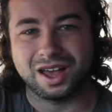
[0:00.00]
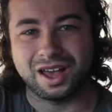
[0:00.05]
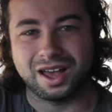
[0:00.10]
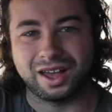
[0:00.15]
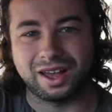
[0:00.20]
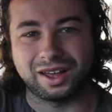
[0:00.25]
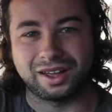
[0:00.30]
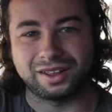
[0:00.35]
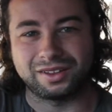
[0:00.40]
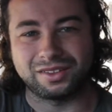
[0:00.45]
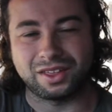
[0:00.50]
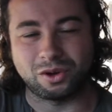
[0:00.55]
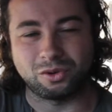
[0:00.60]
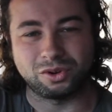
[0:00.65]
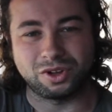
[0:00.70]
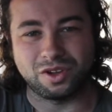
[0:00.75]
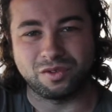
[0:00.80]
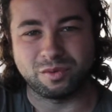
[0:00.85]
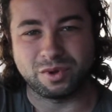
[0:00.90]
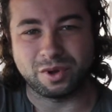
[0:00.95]
That will
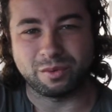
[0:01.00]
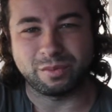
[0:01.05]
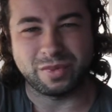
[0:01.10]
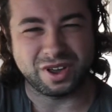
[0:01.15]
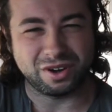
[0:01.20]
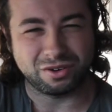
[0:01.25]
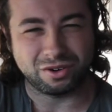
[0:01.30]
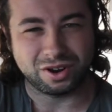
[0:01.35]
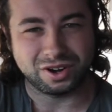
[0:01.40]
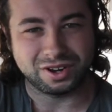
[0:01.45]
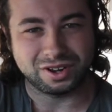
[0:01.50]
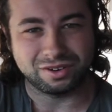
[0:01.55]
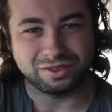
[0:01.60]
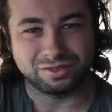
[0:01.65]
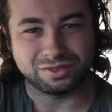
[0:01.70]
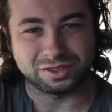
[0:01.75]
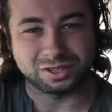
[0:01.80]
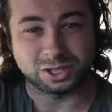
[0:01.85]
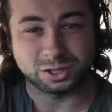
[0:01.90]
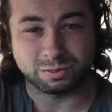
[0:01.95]
give me a better idea
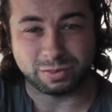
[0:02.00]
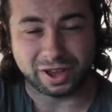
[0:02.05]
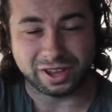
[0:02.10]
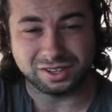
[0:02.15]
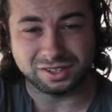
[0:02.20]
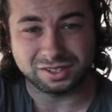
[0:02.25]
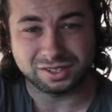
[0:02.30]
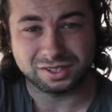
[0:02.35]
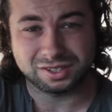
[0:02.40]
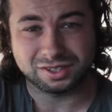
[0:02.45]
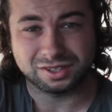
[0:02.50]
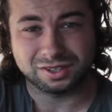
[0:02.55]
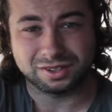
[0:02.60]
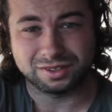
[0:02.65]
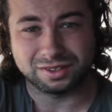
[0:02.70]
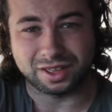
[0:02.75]
of the space